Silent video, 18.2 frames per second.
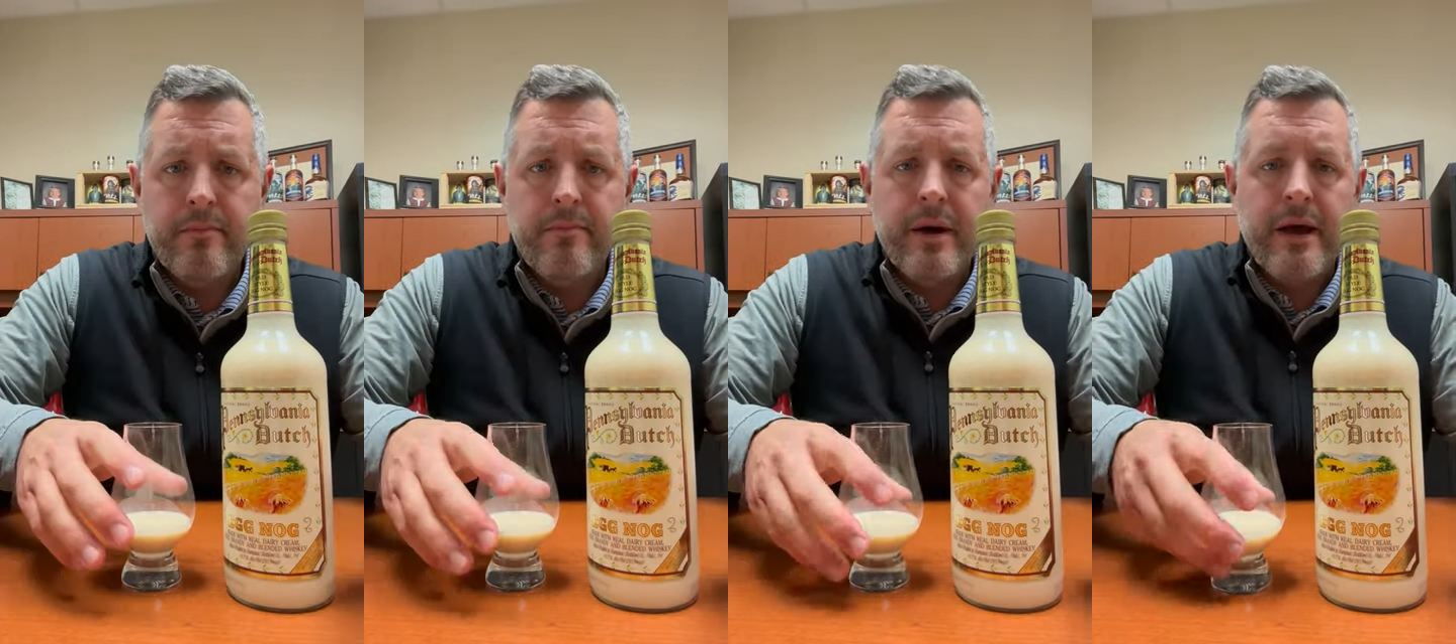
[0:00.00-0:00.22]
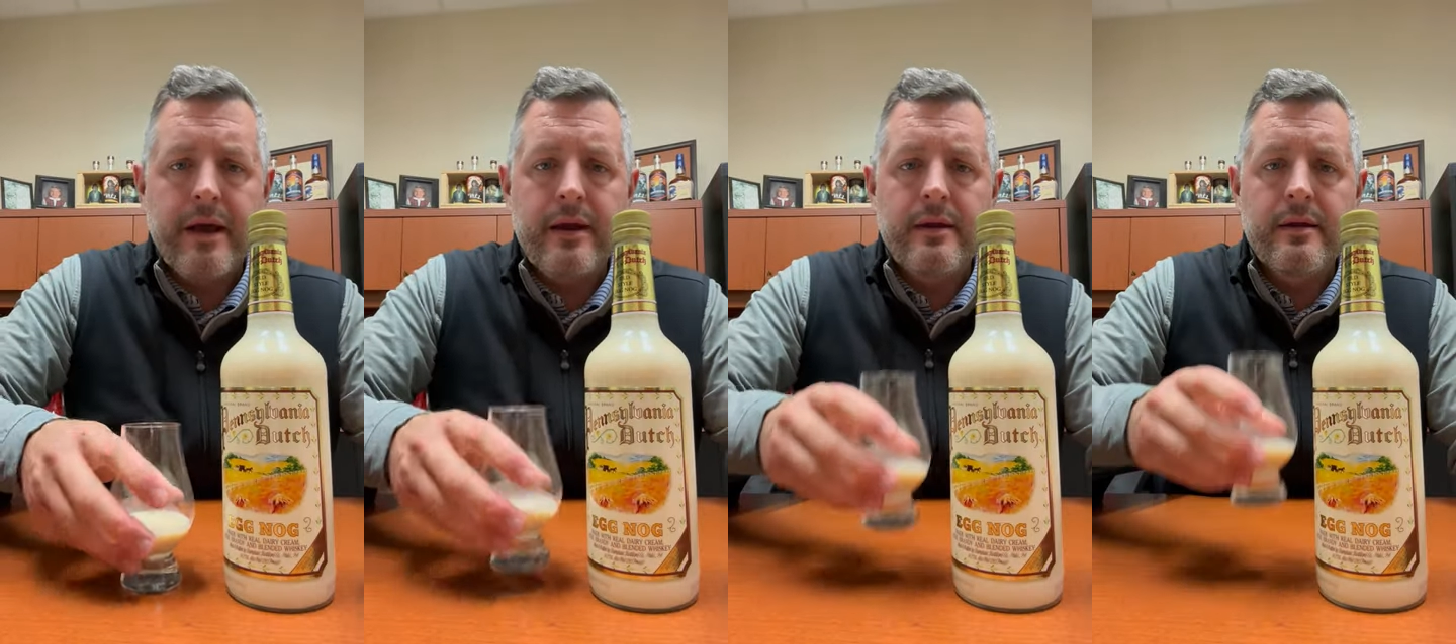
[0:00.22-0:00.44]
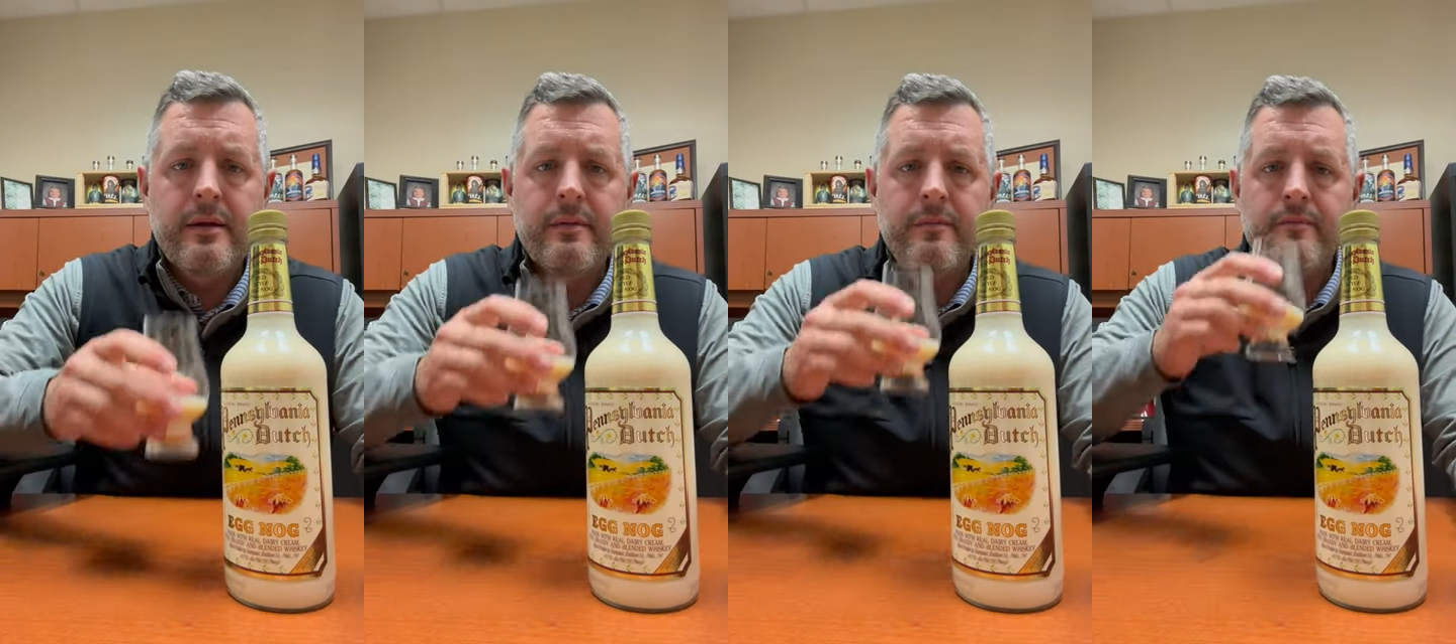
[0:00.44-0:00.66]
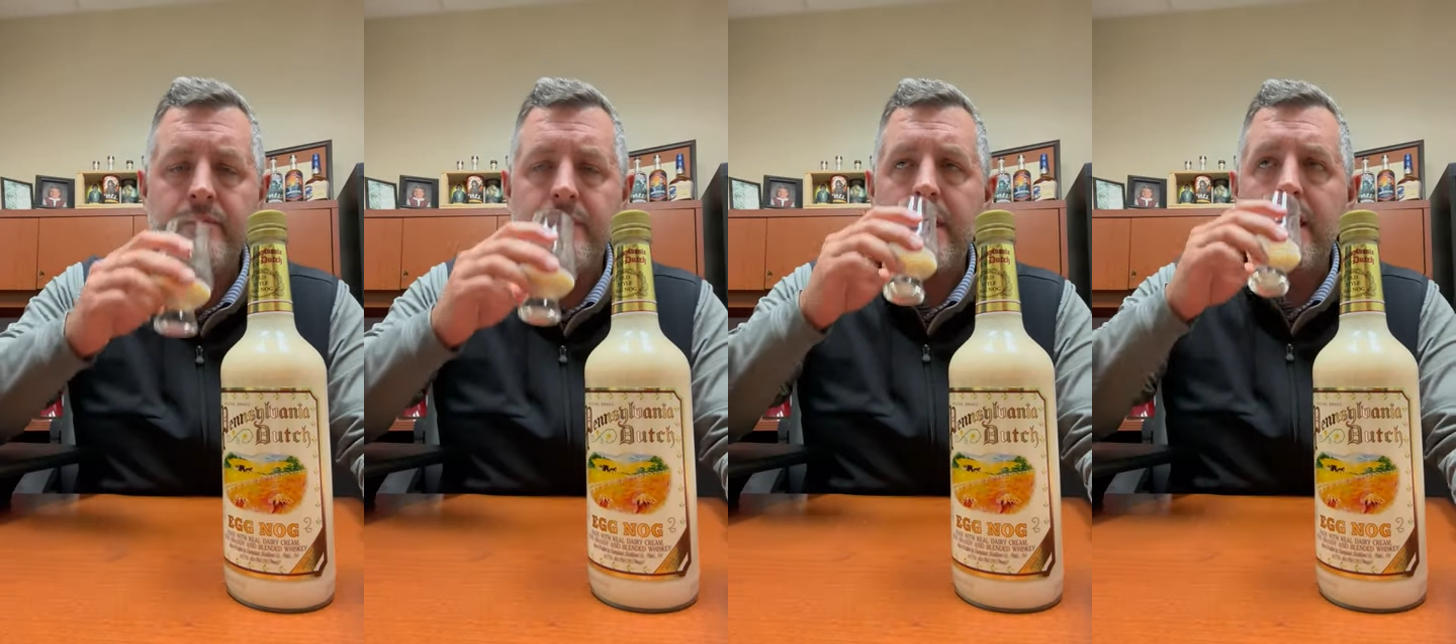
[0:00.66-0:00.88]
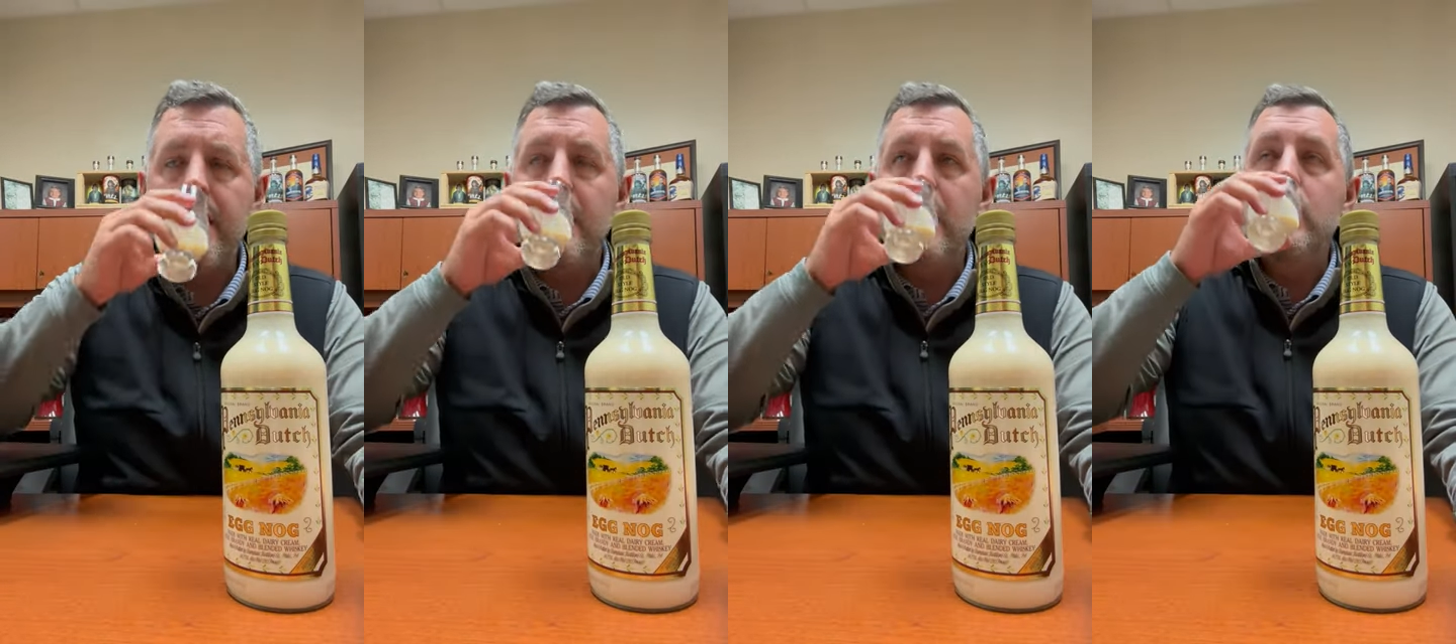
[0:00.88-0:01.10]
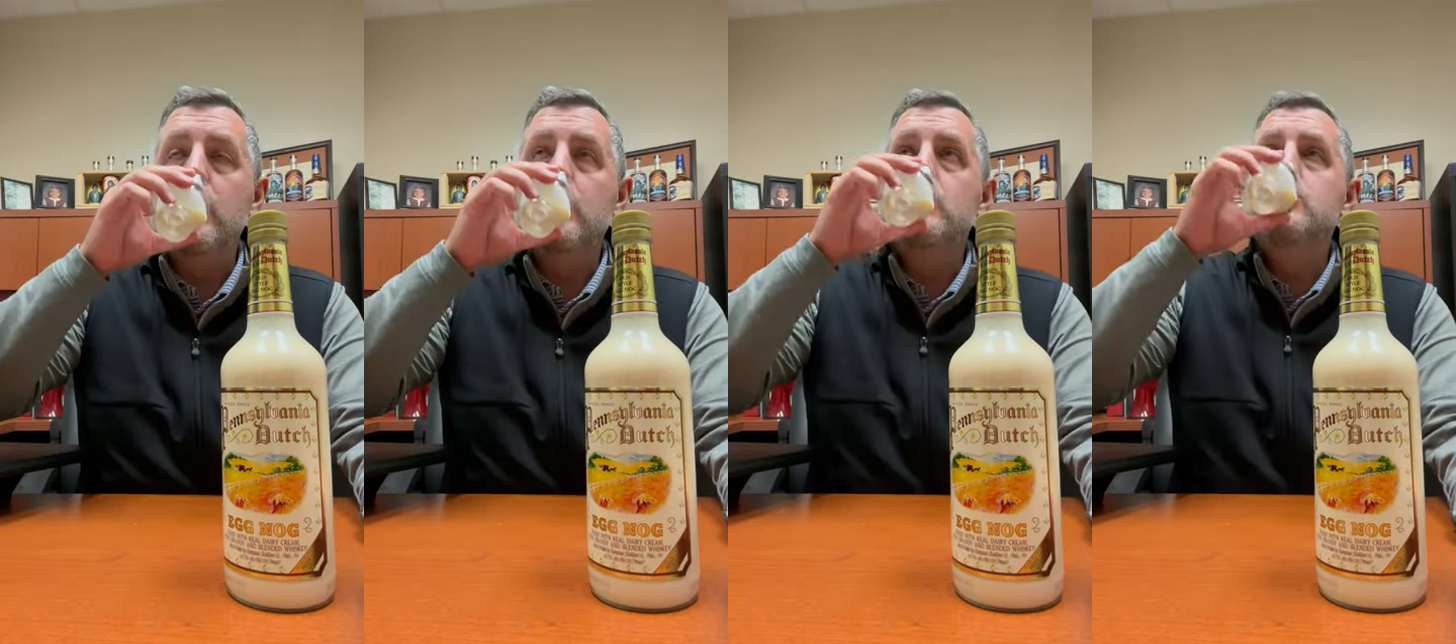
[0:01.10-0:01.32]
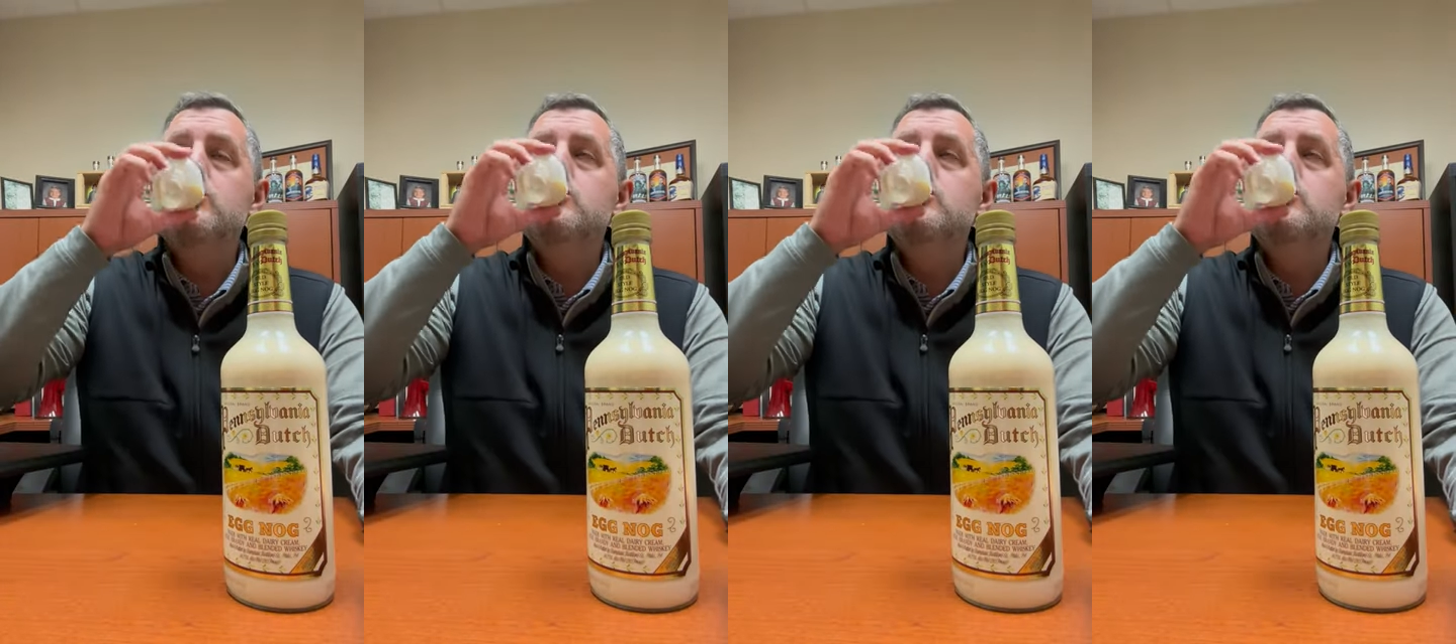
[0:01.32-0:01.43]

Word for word: bite? And